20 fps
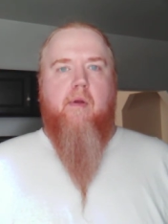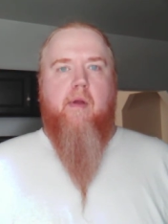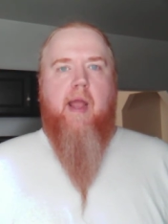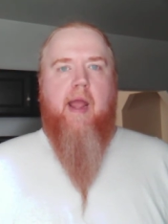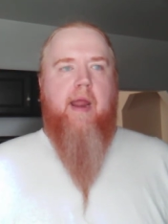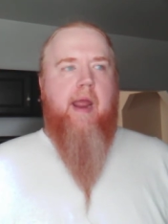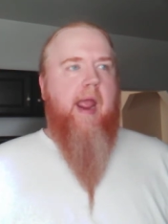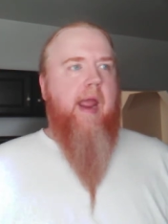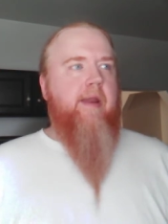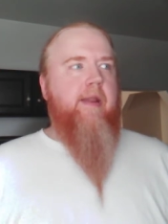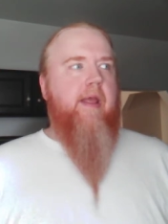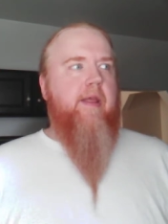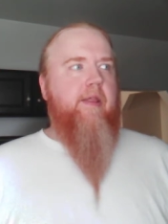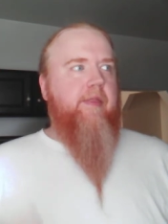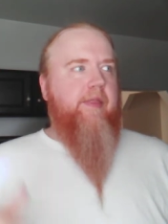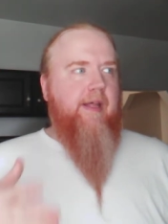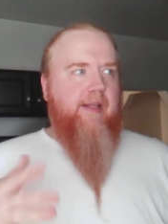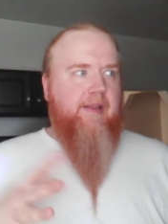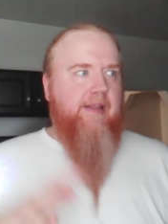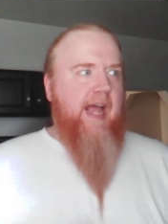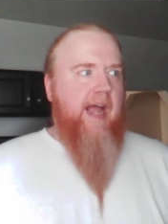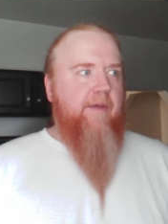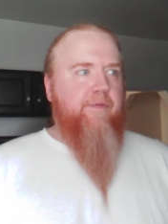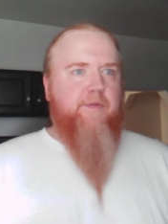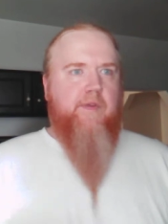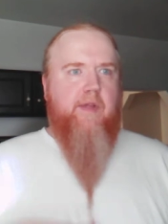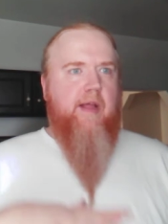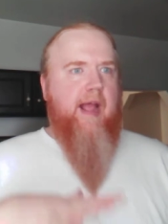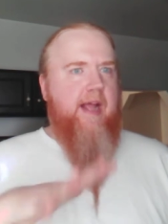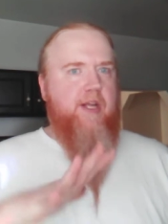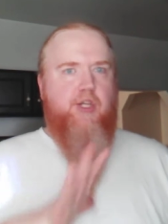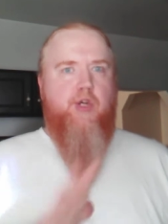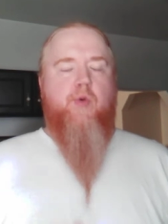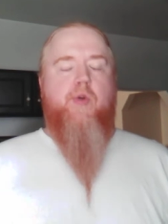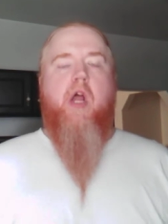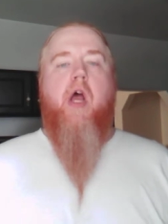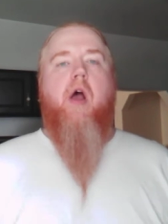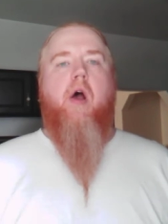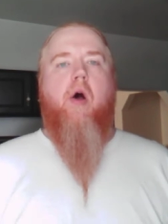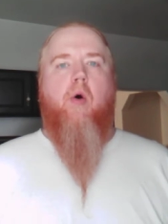And, and the left, as you
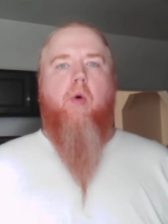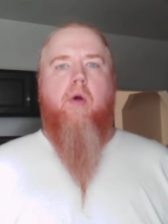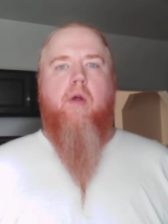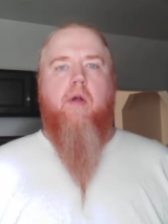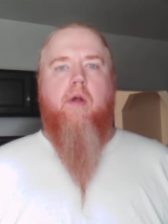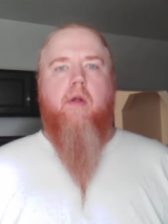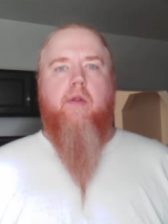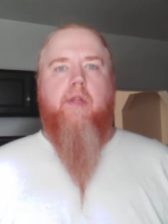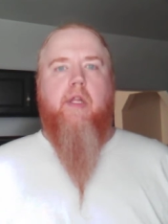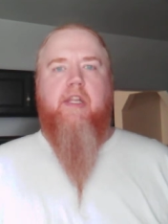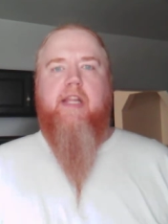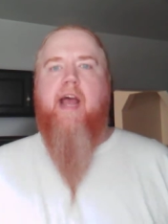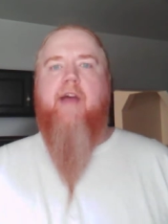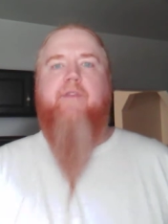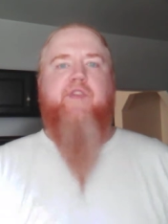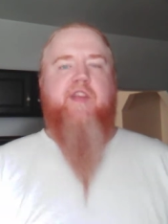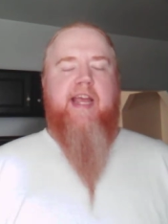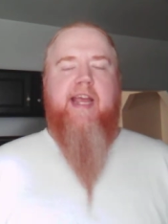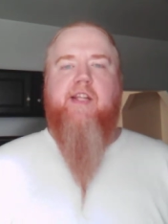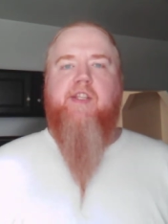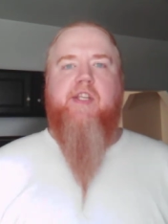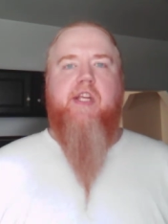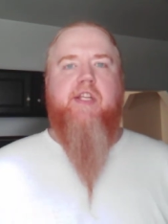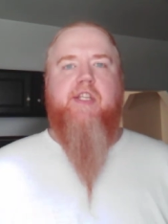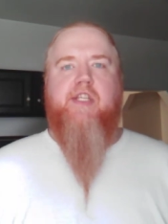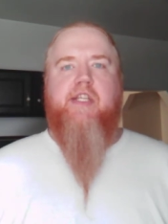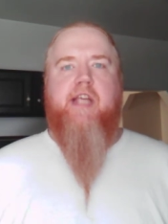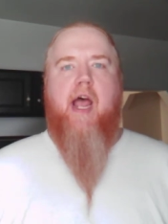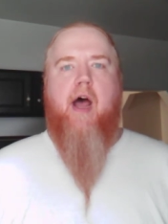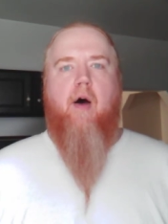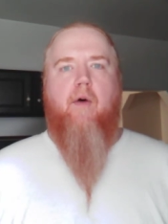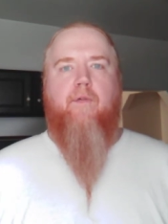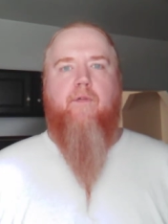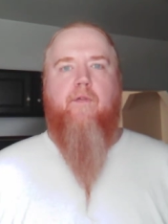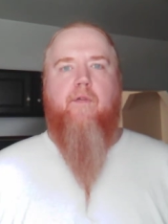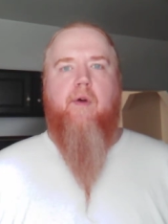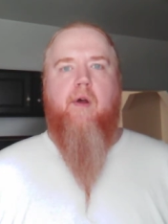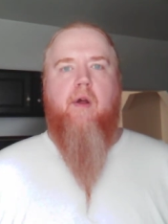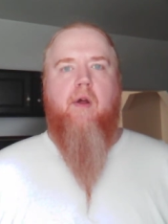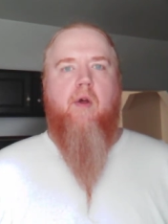know, the left eats
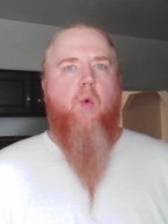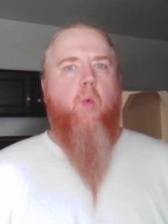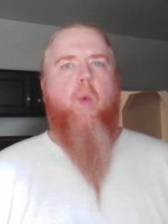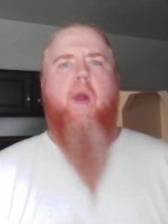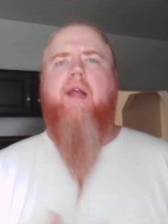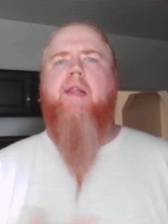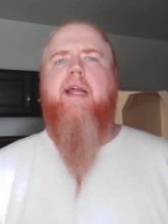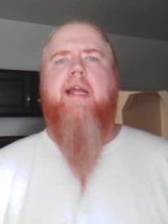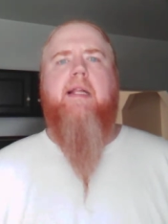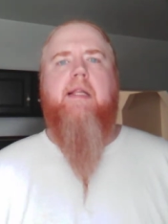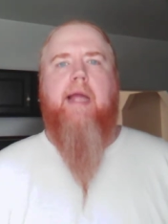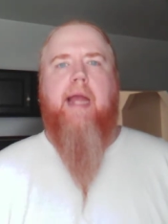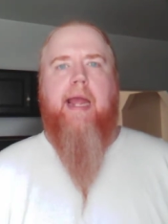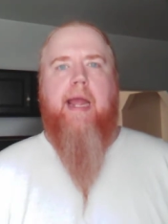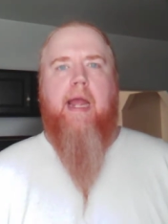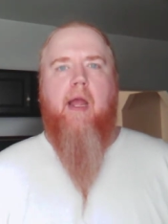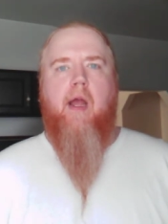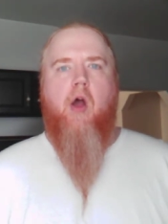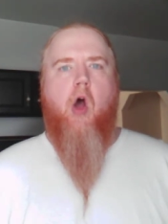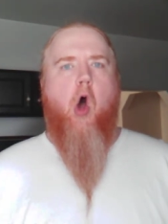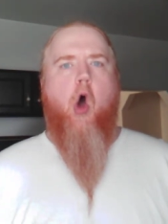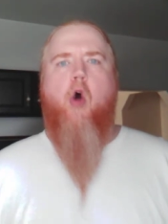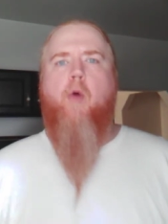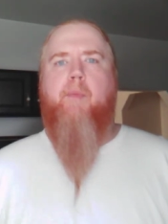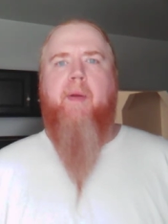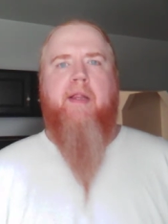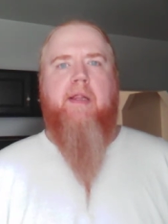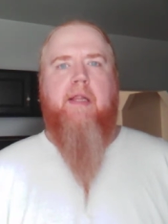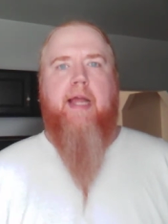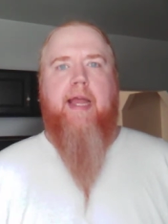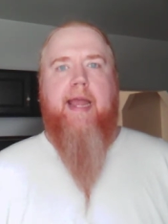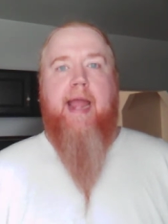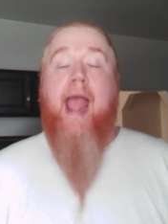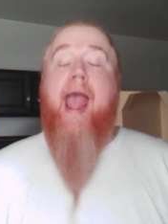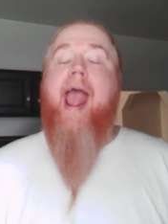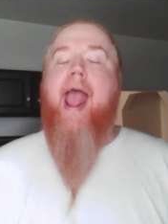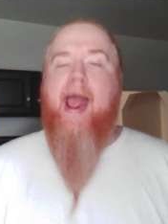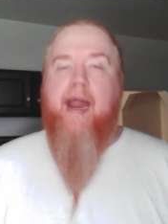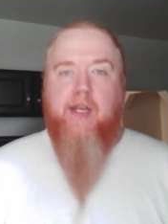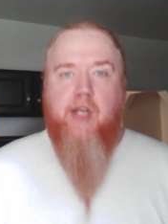itself willingly, openly,
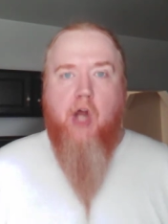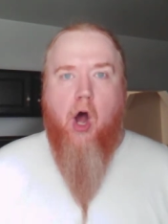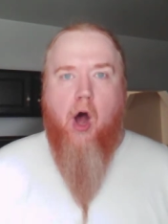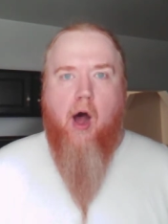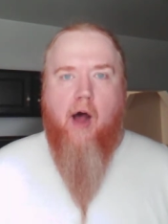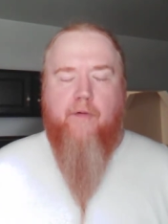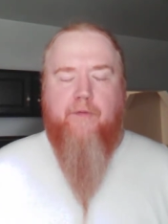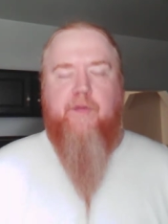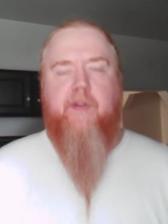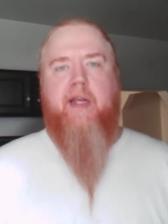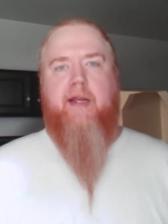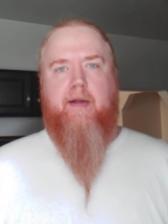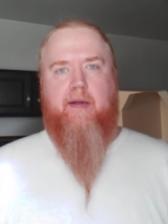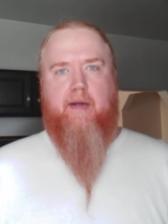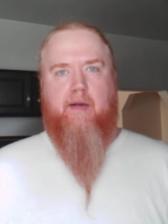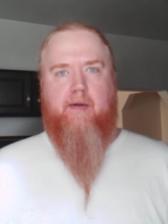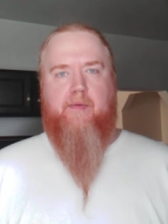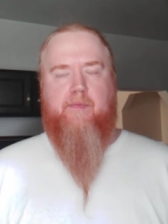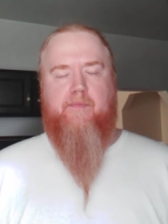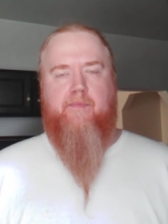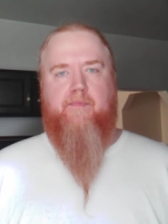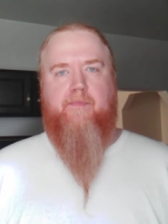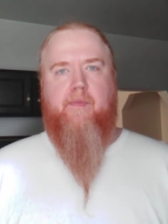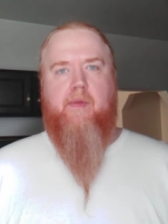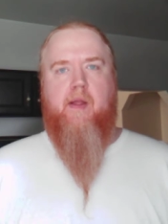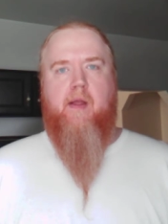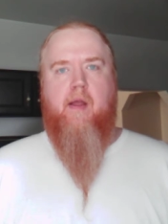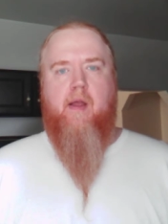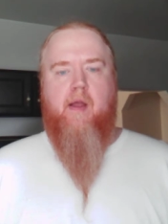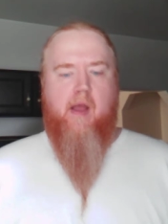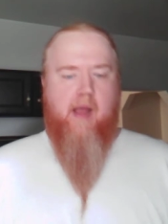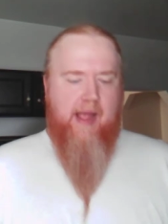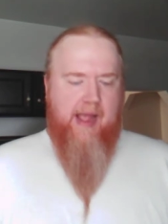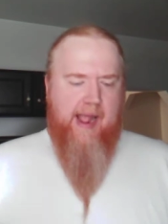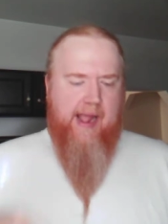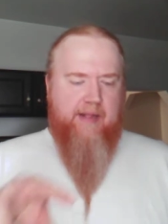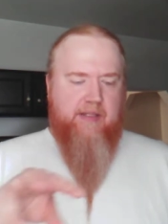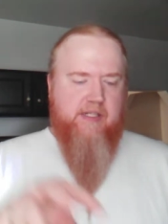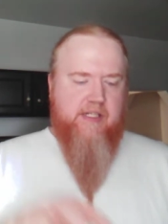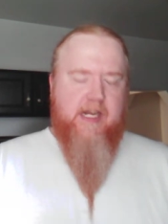and often.
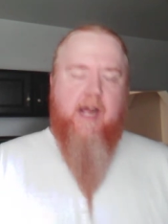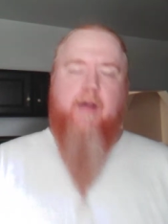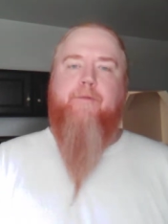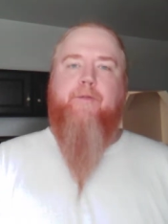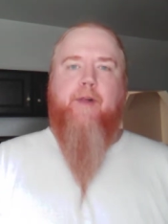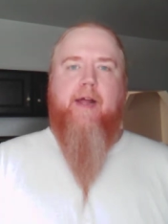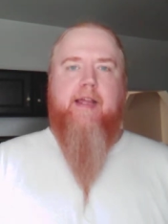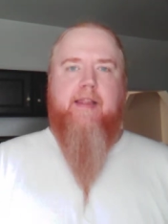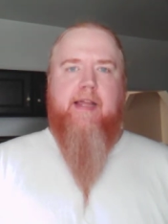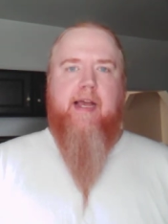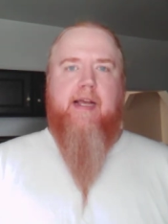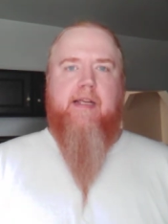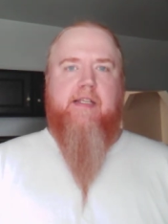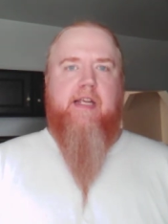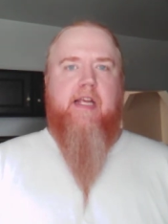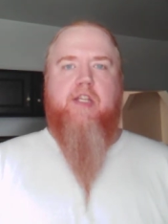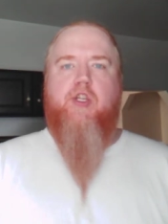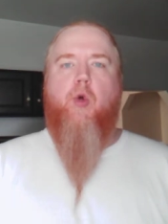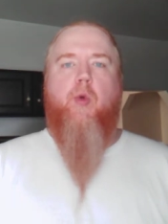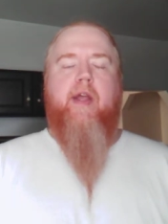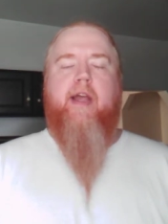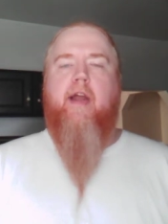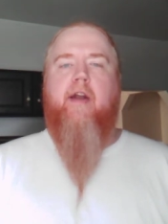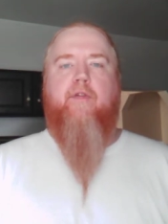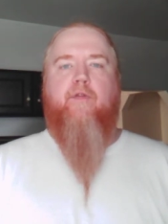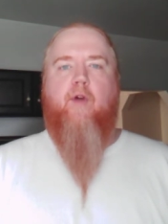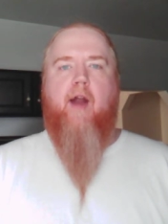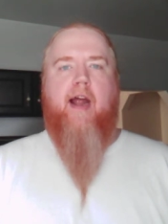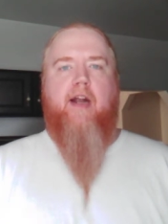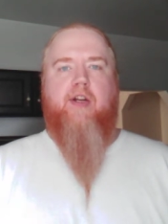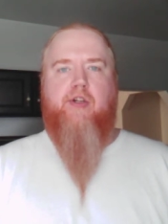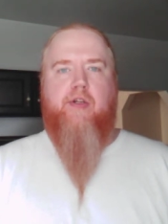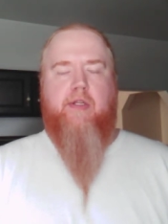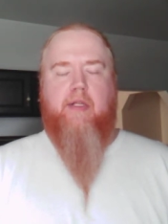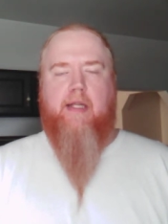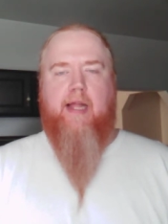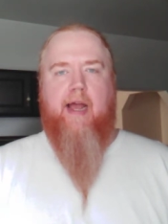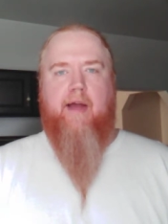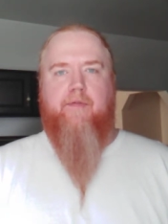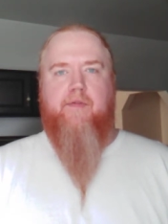And stuff like this is only going to fracture the
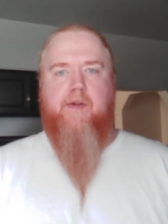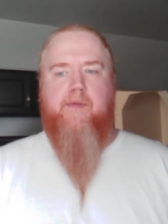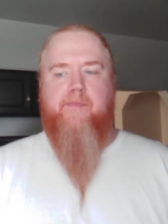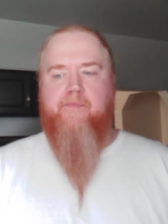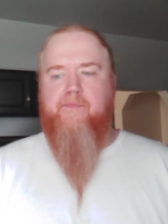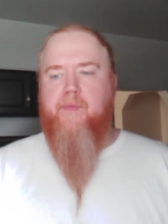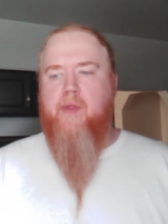left